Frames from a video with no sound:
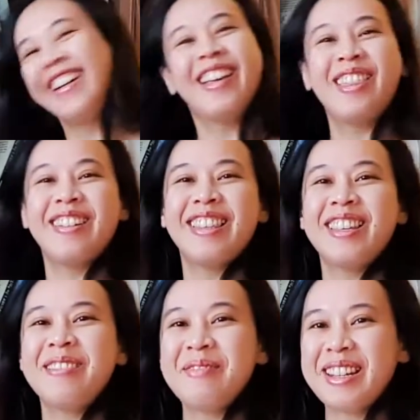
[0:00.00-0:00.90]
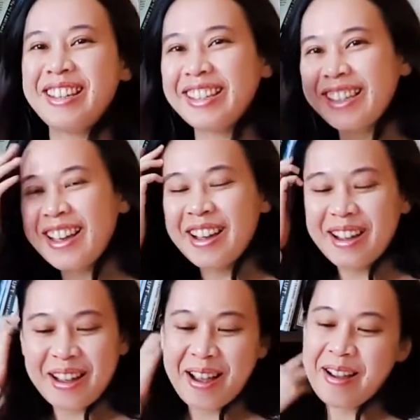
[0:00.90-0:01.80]
13 minutes.
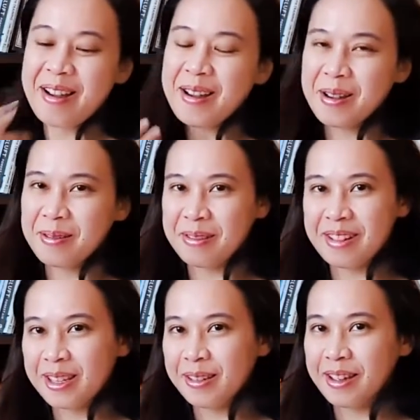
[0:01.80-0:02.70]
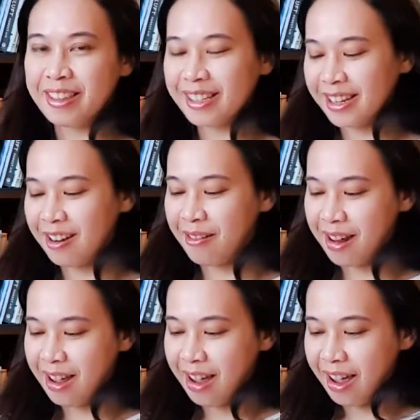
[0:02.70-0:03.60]
Need to cut this down.
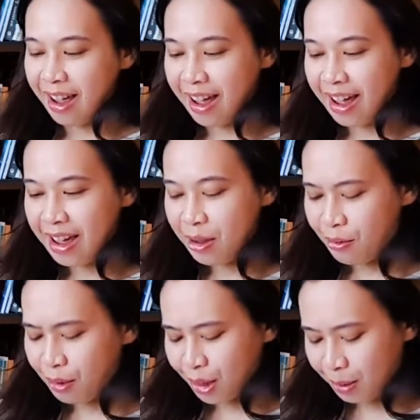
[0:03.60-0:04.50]
I was